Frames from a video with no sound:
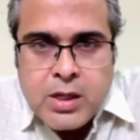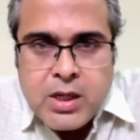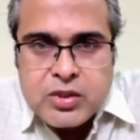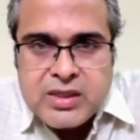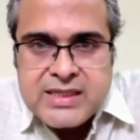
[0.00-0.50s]

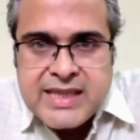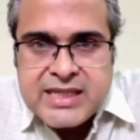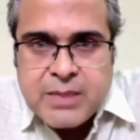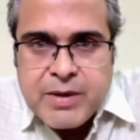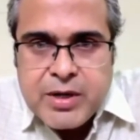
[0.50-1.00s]
So this is the
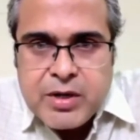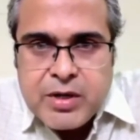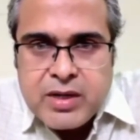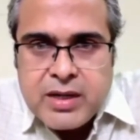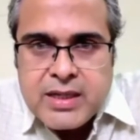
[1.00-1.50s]

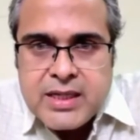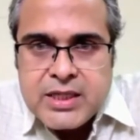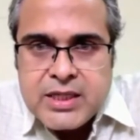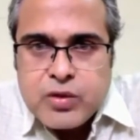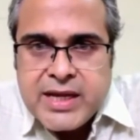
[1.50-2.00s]
extrapedicular
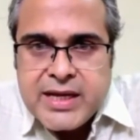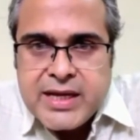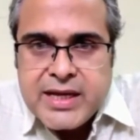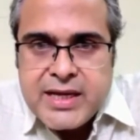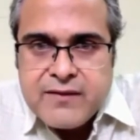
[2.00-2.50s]
screw technique,
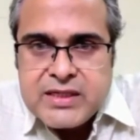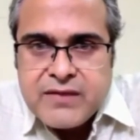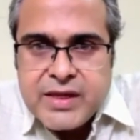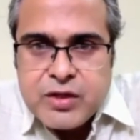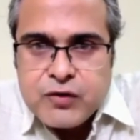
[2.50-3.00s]
which is a very
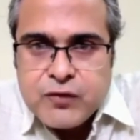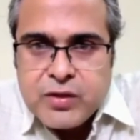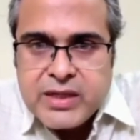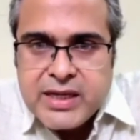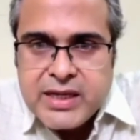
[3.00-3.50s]
useful
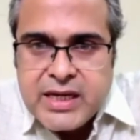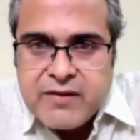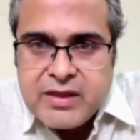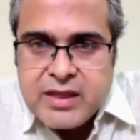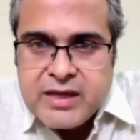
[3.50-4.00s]
technique
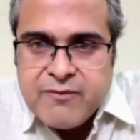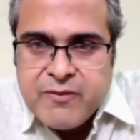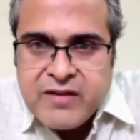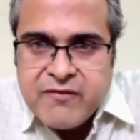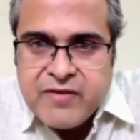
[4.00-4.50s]
in
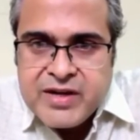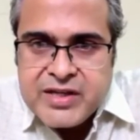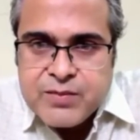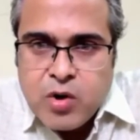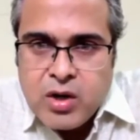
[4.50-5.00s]
very
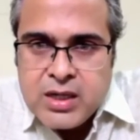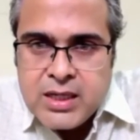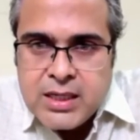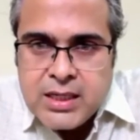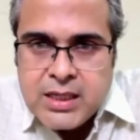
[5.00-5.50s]
small
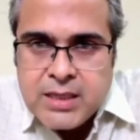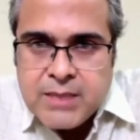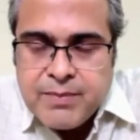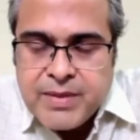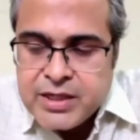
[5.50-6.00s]
pedicle
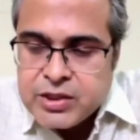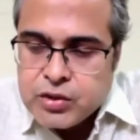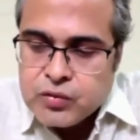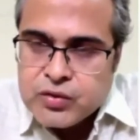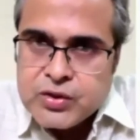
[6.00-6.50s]

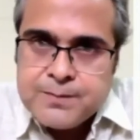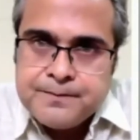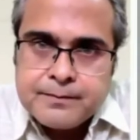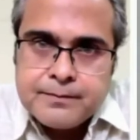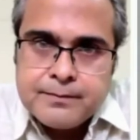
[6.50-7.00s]
screws.
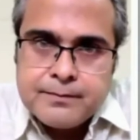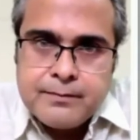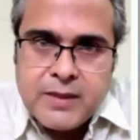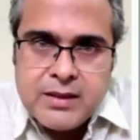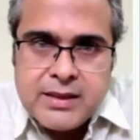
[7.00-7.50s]

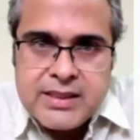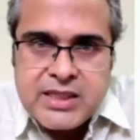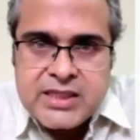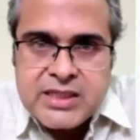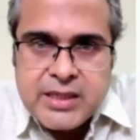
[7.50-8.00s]
This is
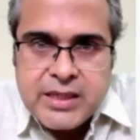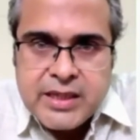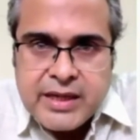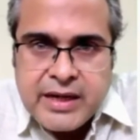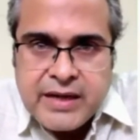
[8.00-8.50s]
just a
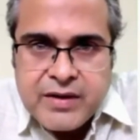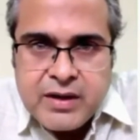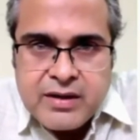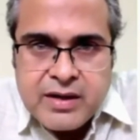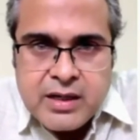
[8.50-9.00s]
graphical,
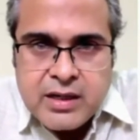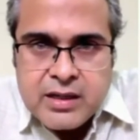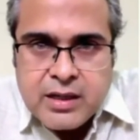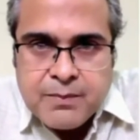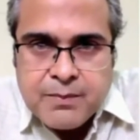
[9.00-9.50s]

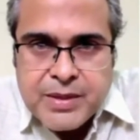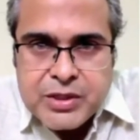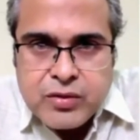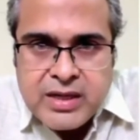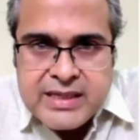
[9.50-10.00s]
pictorial
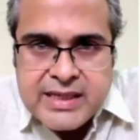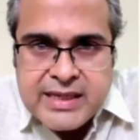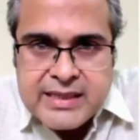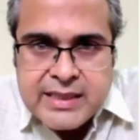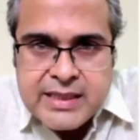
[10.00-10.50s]

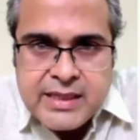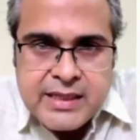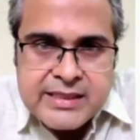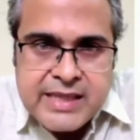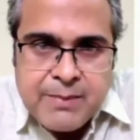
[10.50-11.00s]

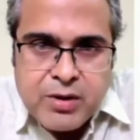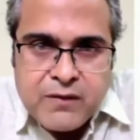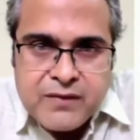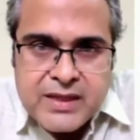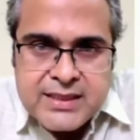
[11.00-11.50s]
example of
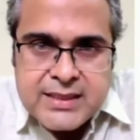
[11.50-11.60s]
this,